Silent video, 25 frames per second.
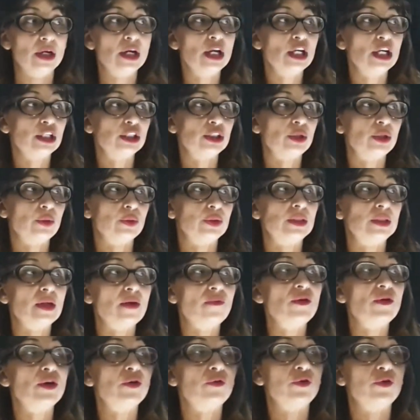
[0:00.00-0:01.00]
So
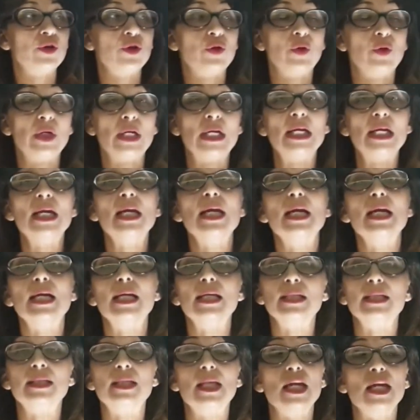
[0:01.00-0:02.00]
7/3 is the